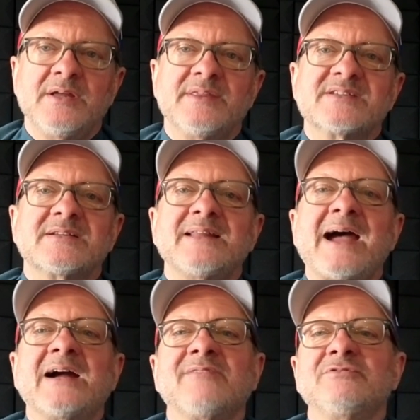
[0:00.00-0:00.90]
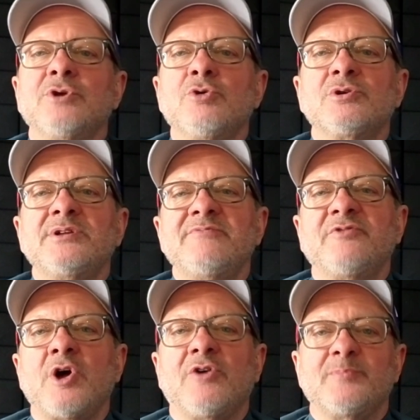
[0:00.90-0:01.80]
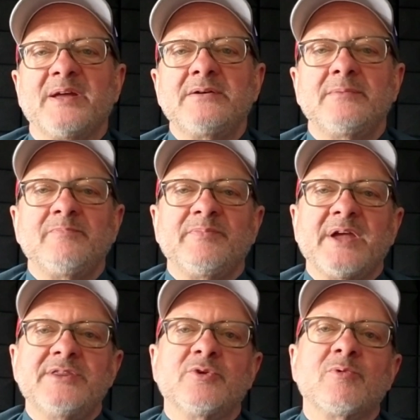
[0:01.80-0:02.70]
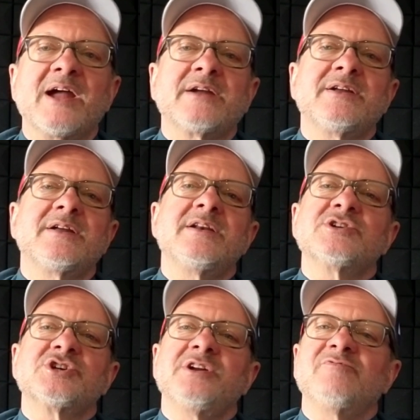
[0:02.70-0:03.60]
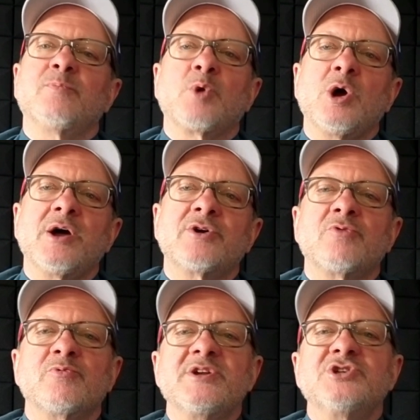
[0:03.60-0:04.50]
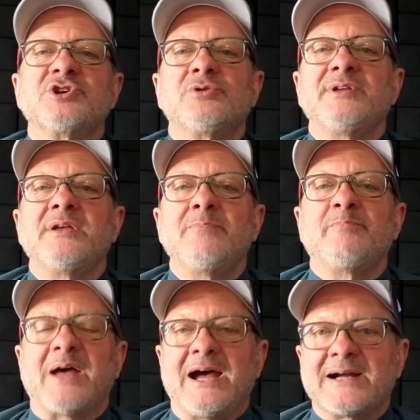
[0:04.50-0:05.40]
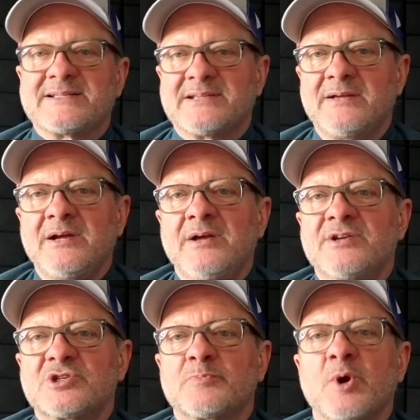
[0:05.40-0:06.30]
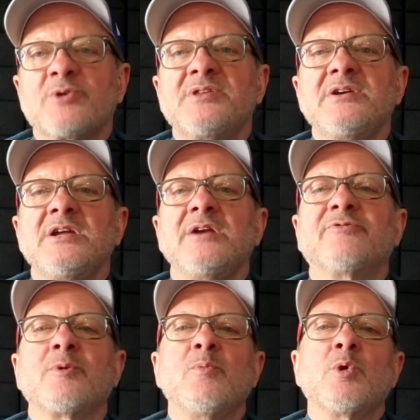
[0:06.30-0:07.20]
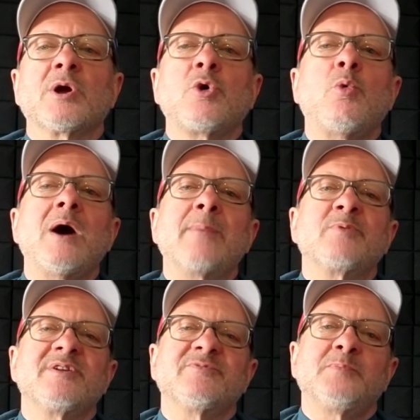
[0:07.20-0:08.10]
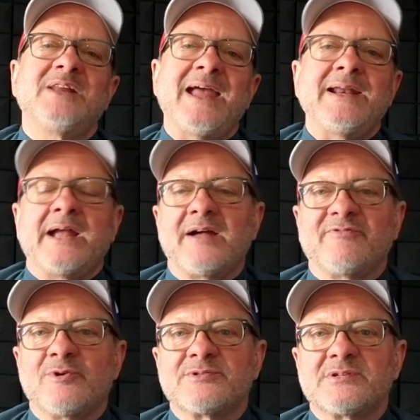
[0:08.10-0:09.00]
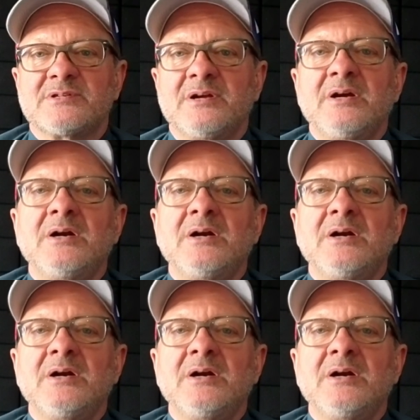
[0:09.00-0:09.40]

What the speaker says: This lack of local involvement and the recognition of broader regional impacts spurred the need for more cooperative planning efforts.